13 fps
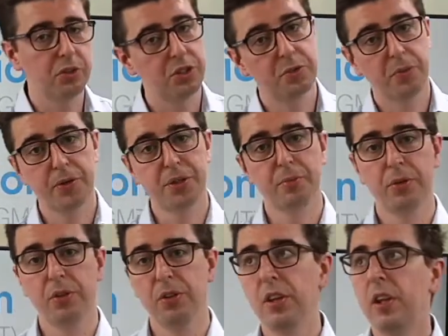as
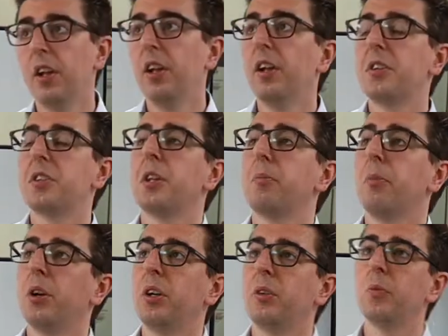possible to the
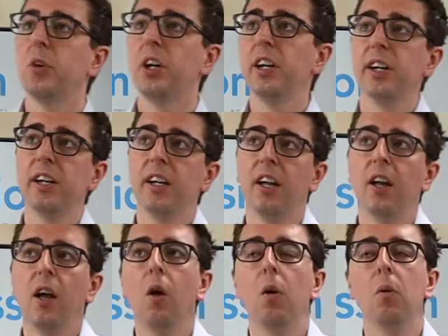point where
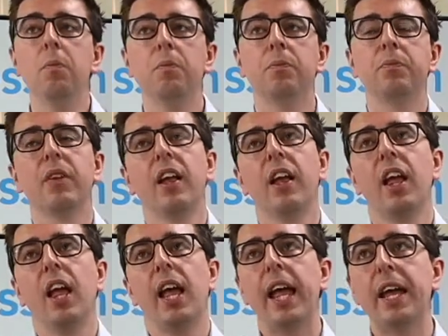
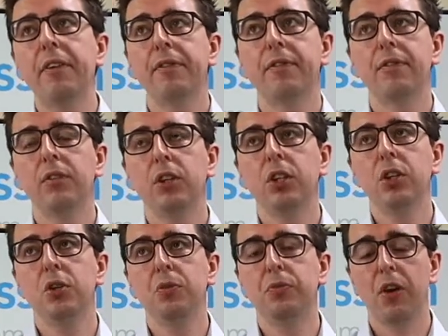if
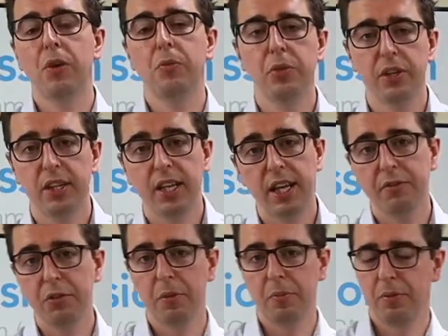you don't want to give
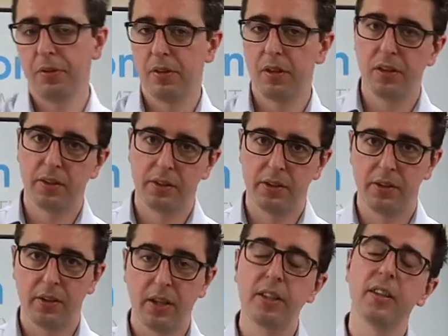up,
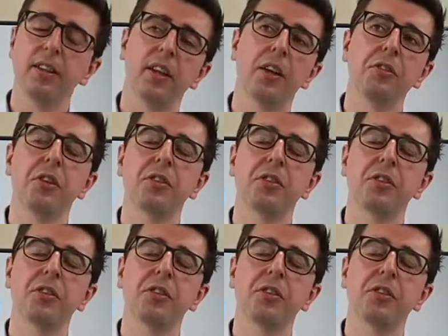not